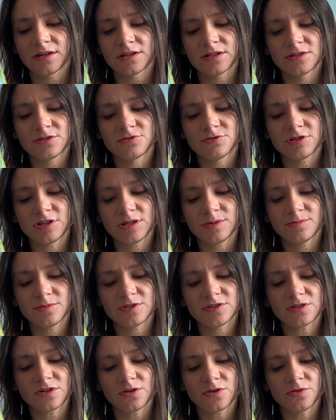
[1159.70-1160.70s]

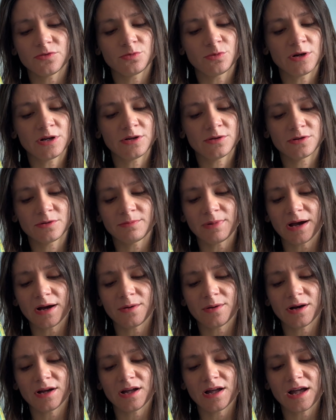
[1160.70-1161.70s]
dreams of wielding
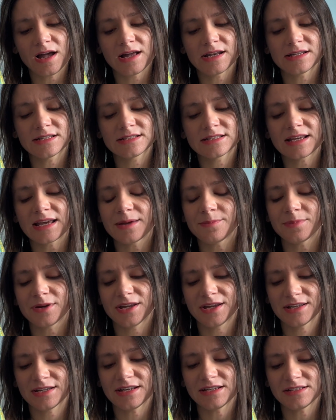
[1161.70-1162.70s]
power and escaping
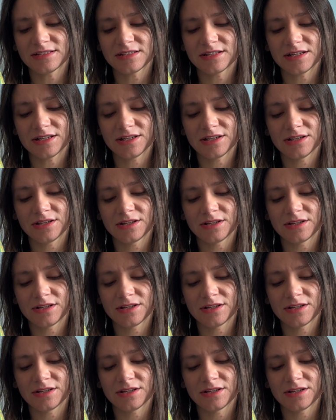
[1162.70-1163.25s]
her destiny.